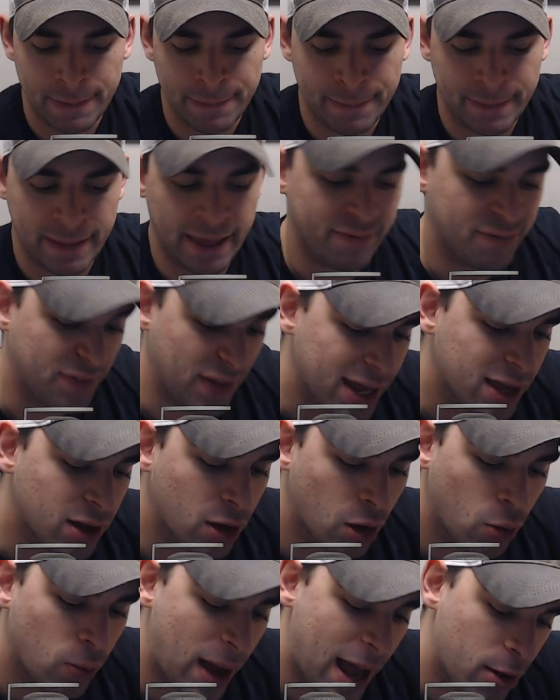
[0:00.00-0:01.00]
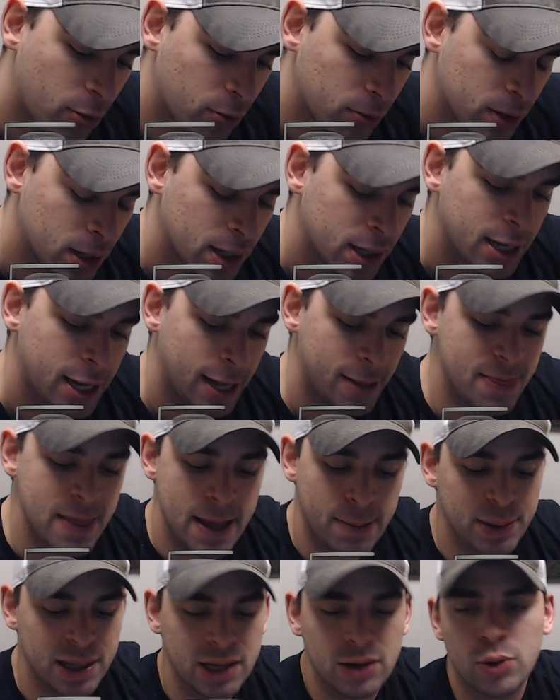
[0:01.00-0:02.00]
If they go out and
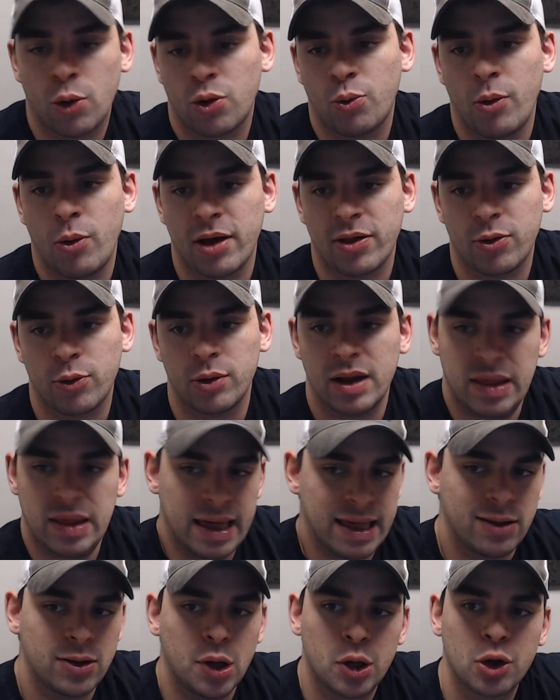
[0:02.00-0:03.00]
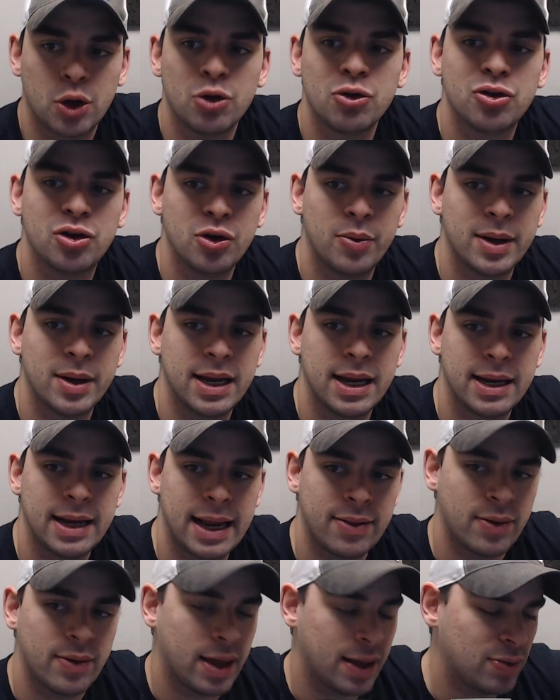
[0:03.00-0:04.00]
they beat Northwestern and they look good doing it
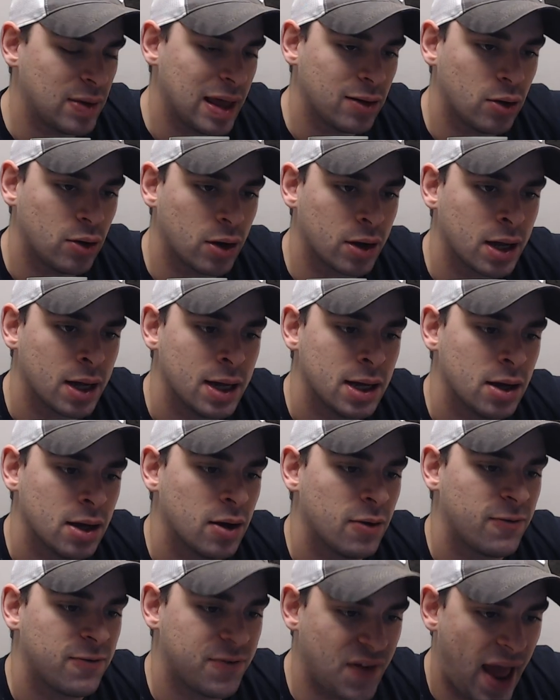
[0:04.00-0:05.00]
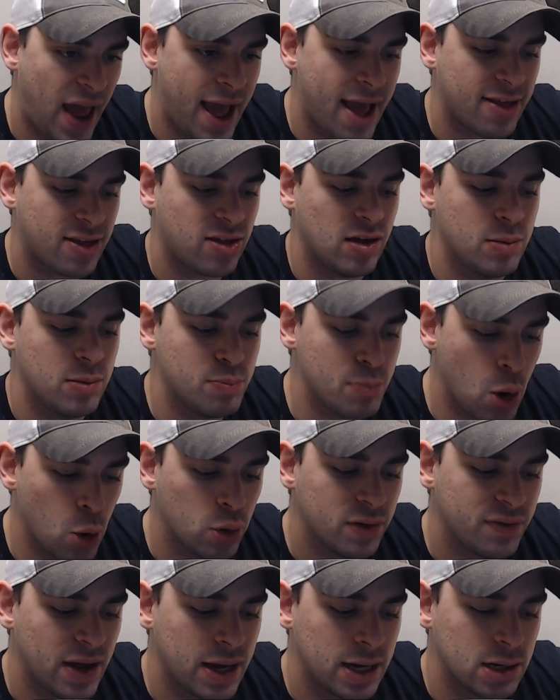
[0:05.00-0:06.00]
and they look fast and
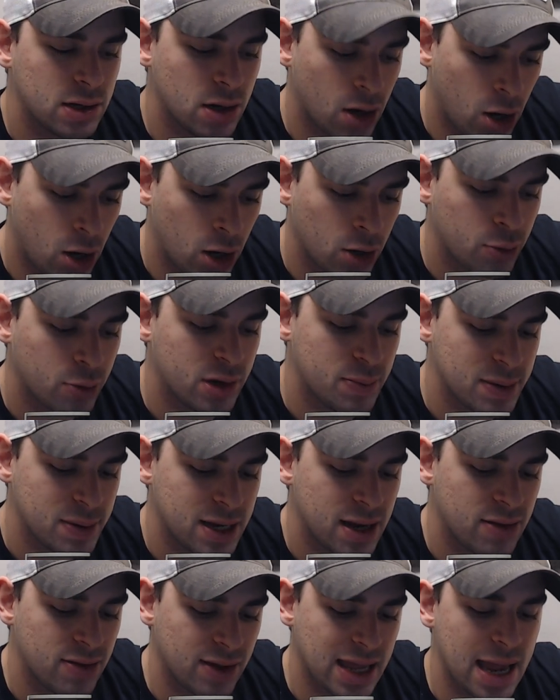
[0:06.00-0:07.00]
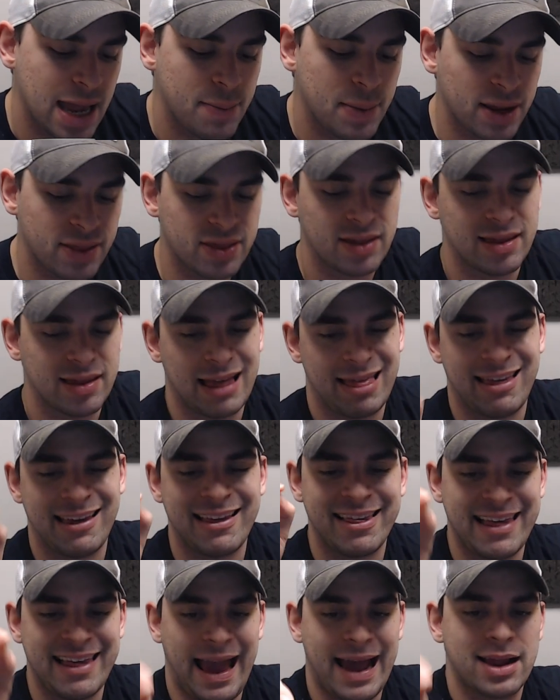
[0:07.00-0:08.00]
motivated and hungry to begin the game, I think that's
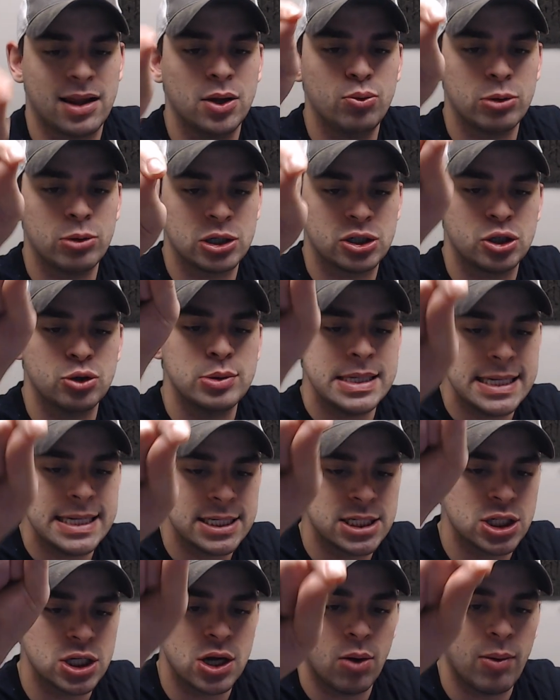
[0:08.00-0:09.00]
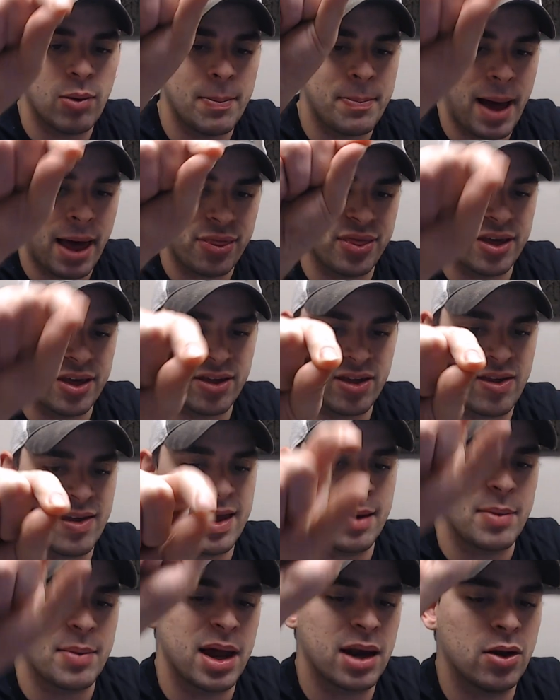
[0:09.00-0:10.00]
exactly what you need to know about this
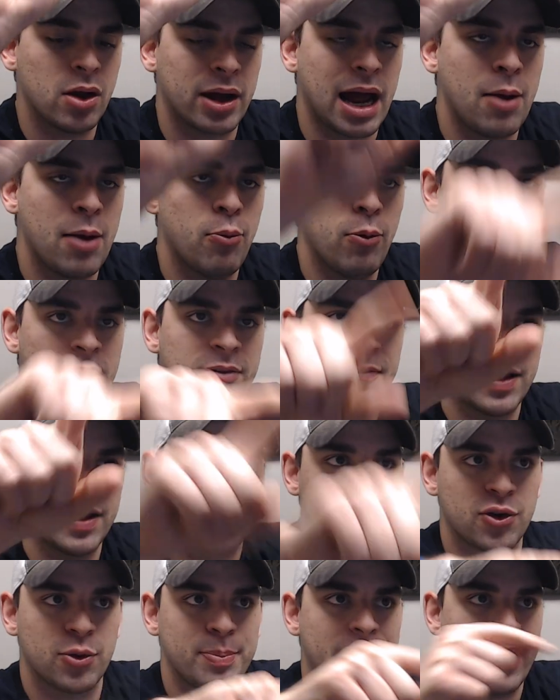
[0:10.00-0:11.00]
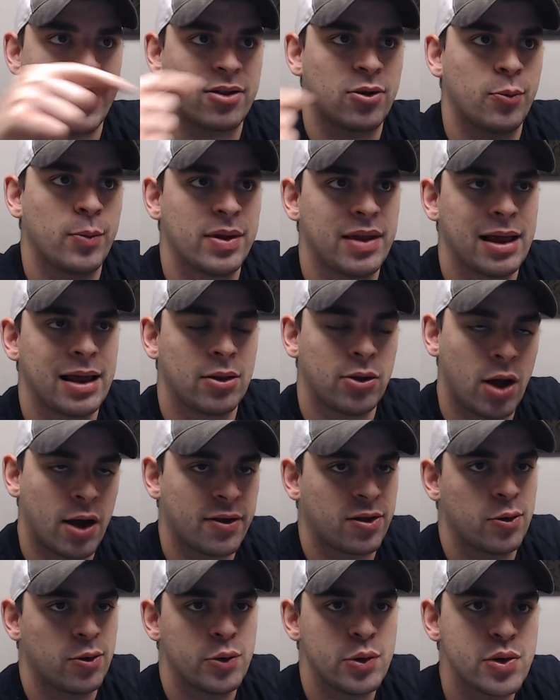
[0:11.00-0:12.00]
team. And look, I want to venture back to when they
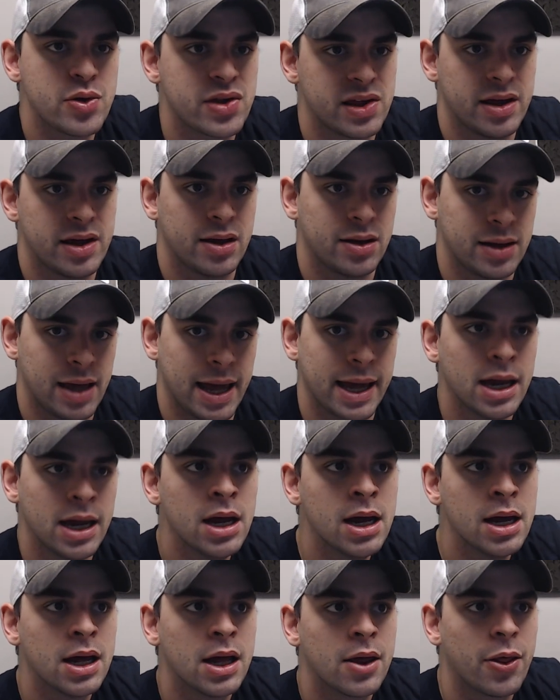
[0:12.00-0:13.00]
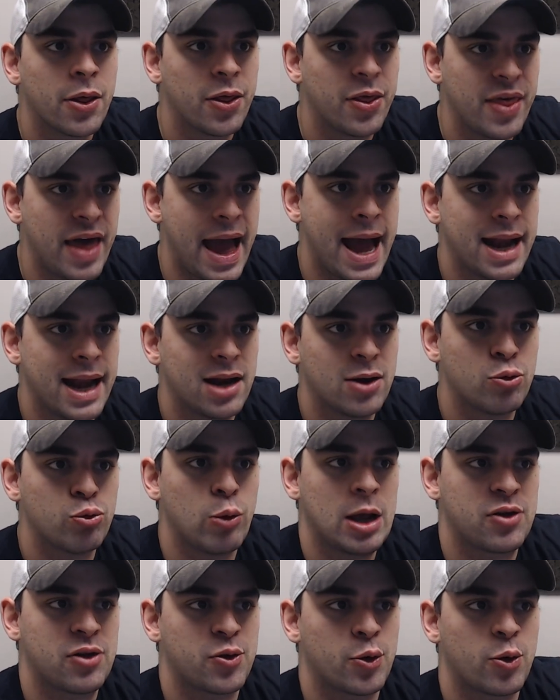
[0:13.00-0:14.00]
lost to UCLA. That, in
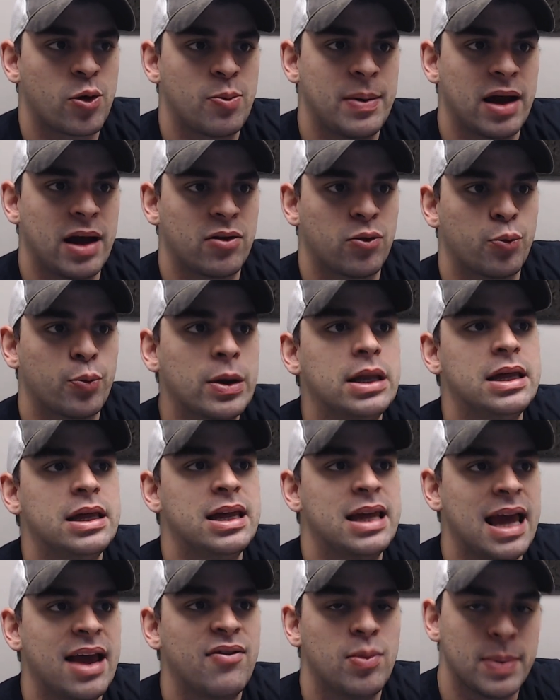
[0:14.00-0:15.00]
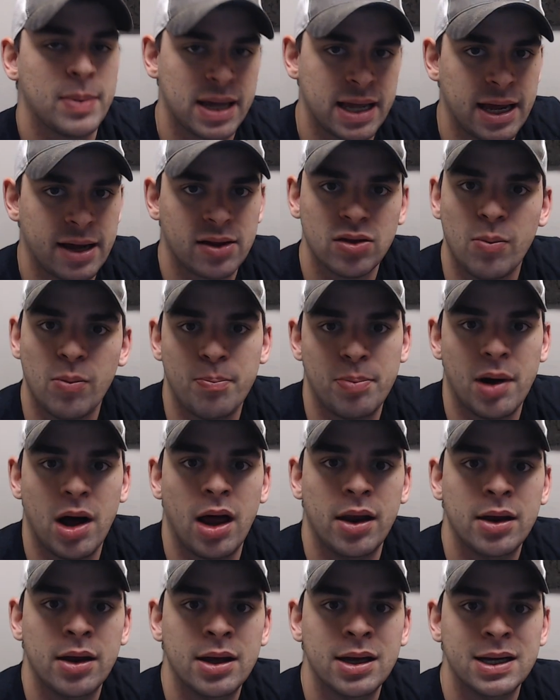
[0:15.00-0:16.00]
retrospect, really gave them a kick in the
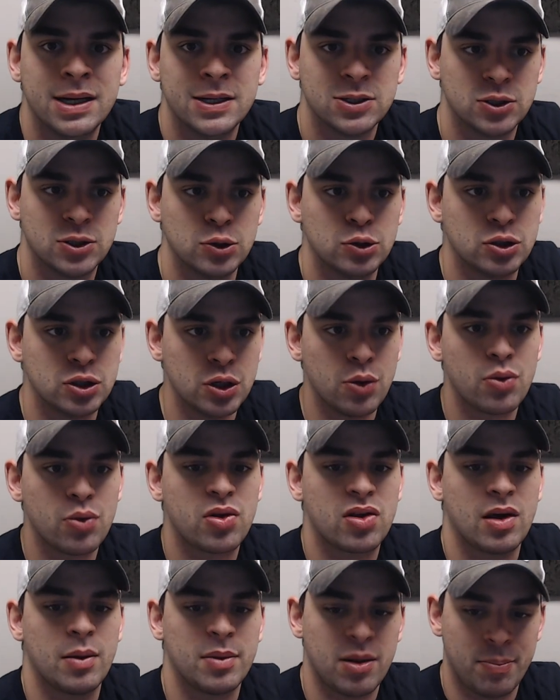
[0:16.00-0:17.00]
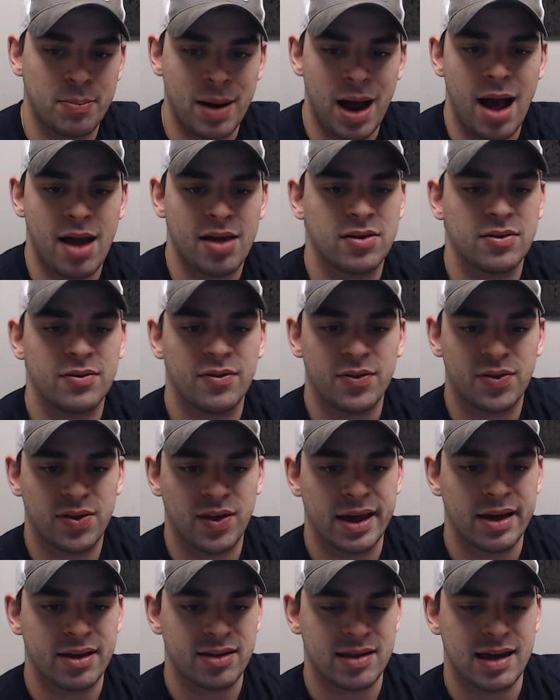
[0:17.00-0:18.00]
butt to do some of the positive
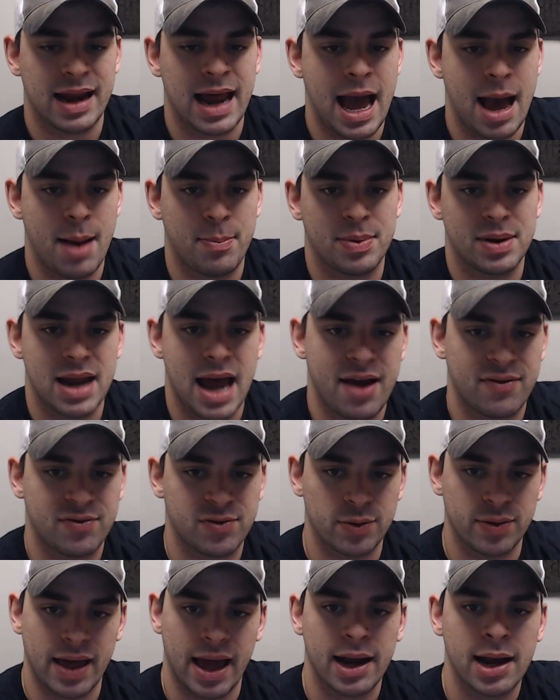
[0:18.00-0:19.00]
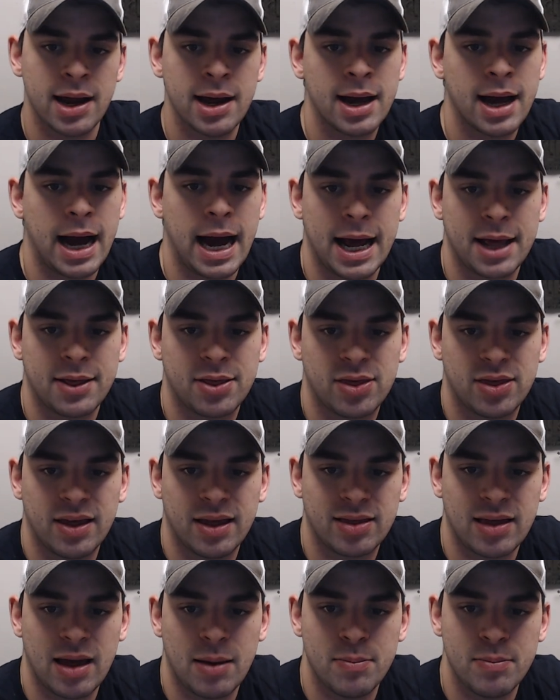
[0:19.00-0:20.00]
things that happened after that. I
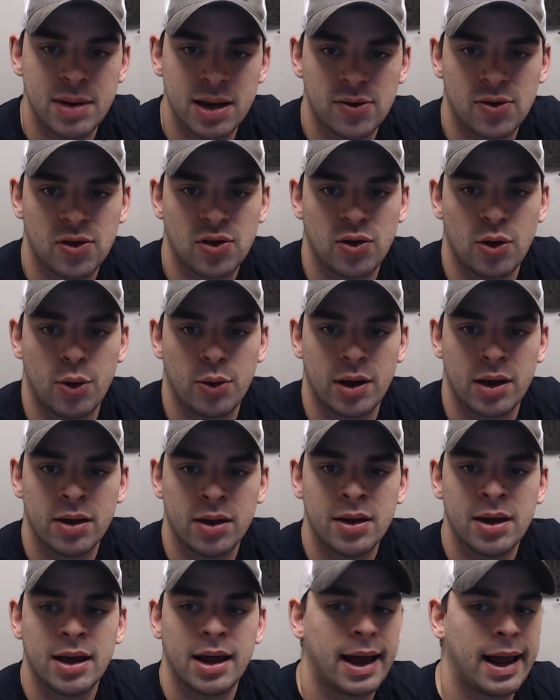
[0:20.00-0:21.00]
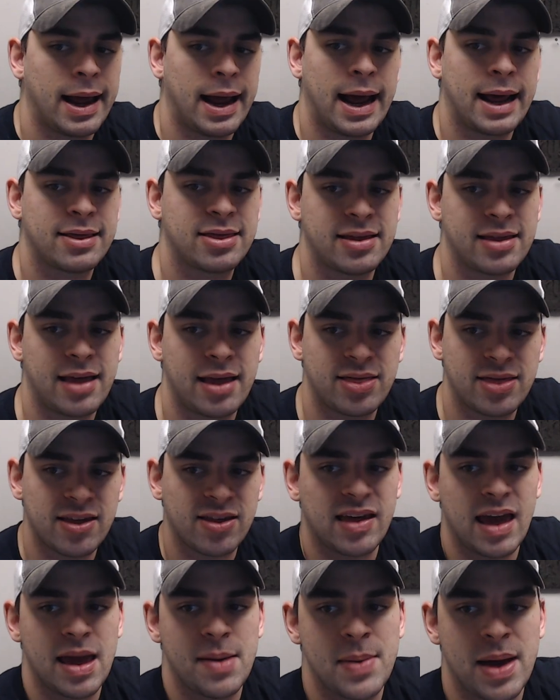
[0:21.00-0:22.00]
think that I think that
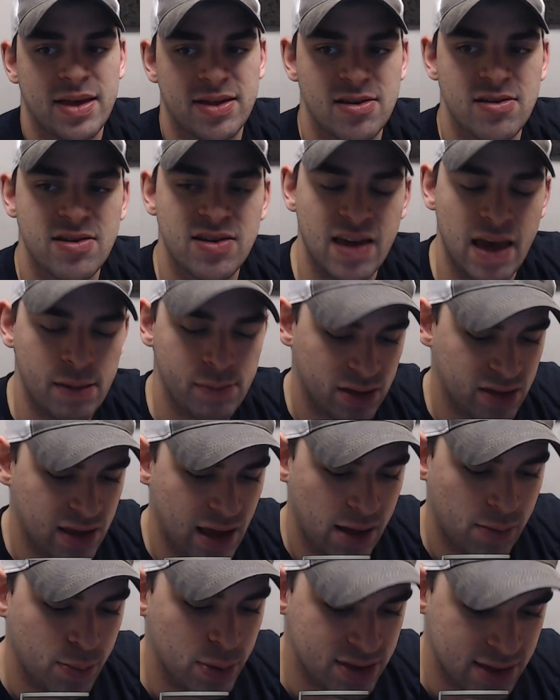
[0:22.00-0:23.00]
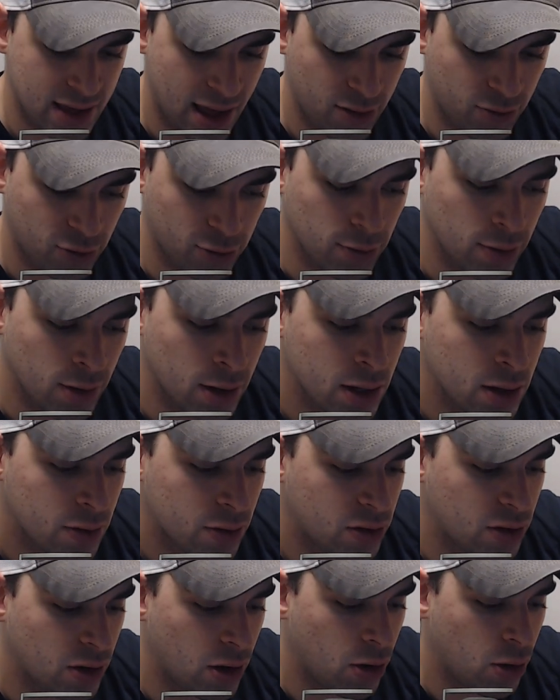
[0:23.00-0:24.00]
this game has the same exact potential.
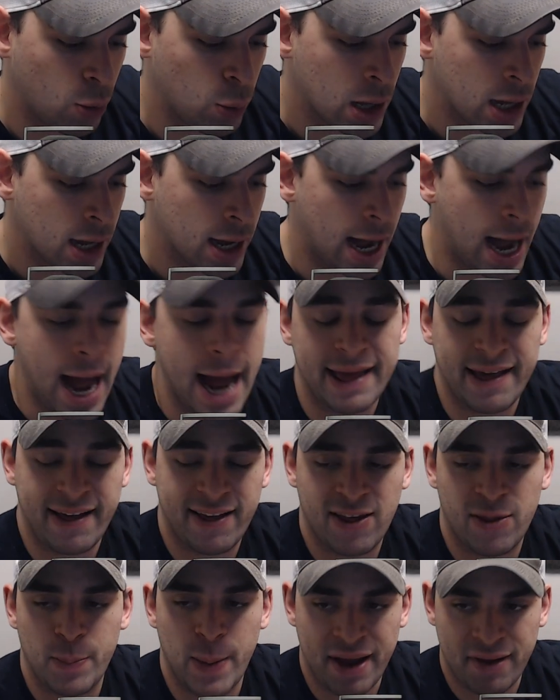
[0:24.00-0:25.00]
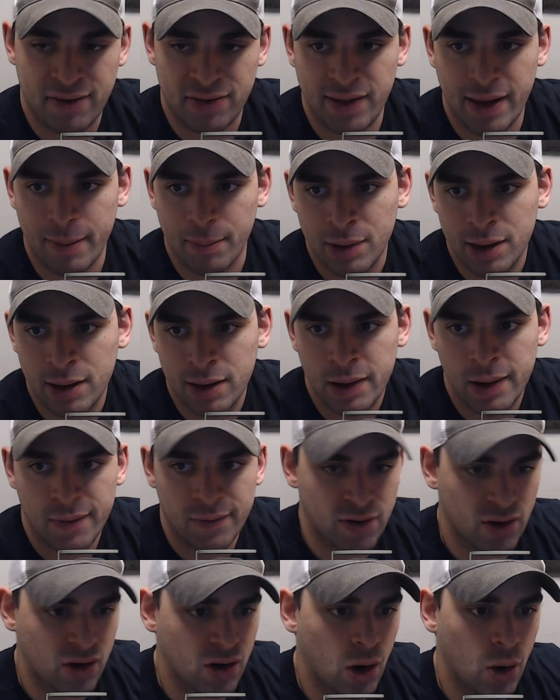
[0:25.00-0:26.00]
So I expect them
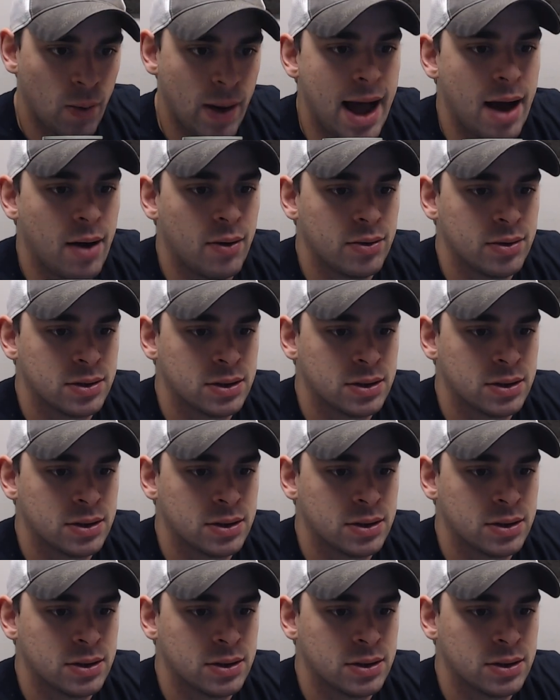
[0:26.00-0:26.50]
to go out